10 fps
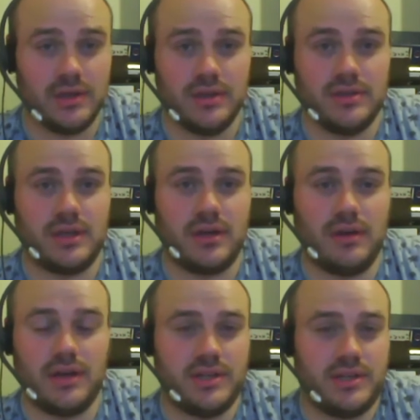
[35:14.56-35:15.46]
So
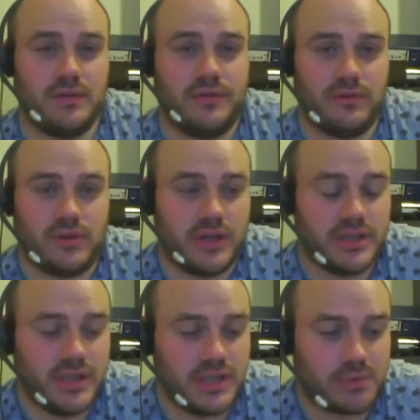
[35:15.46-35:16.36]
and he still feels like he's
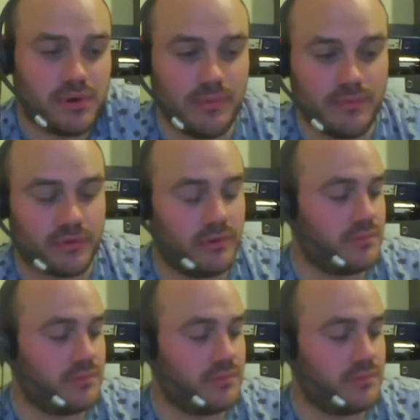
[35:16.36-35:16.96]
in his prime for him.